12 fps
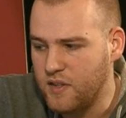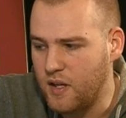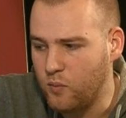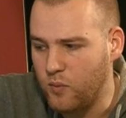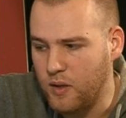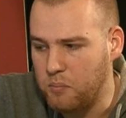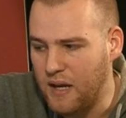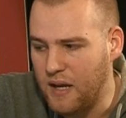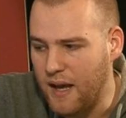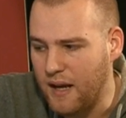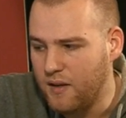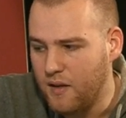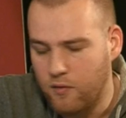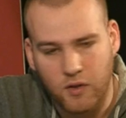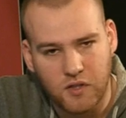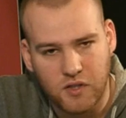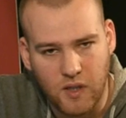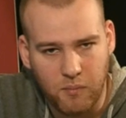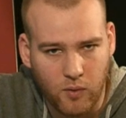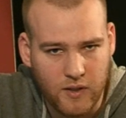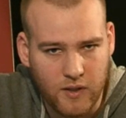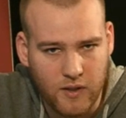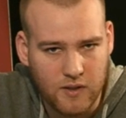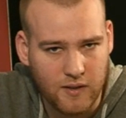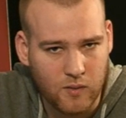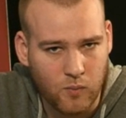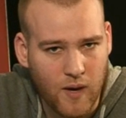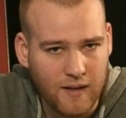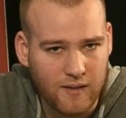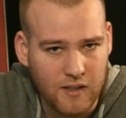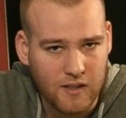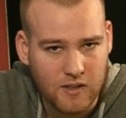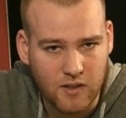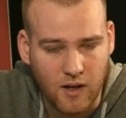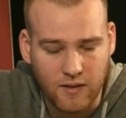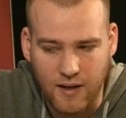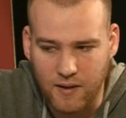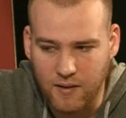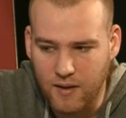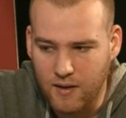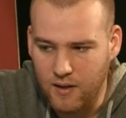with black, for the simple reason that white is starting